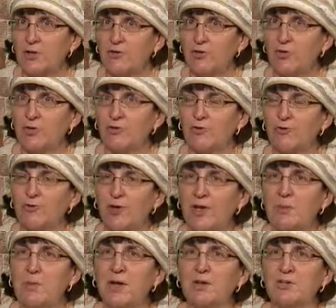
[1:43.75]
So there's a
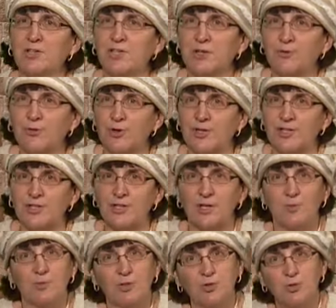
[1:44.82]
fundamental difference
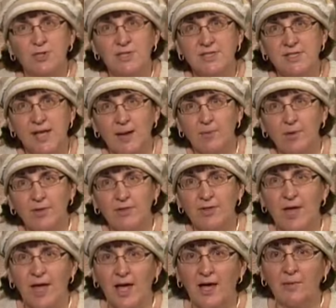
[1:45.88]
between Sabbath
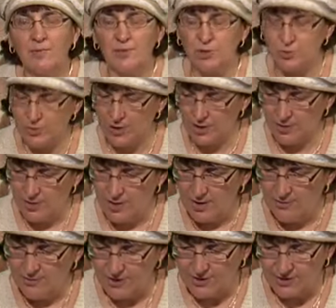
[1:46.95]
and between
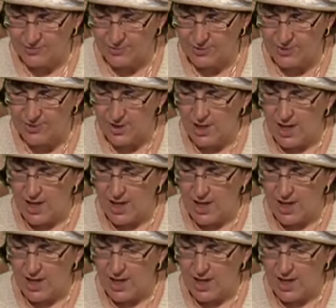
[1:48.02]
festivals.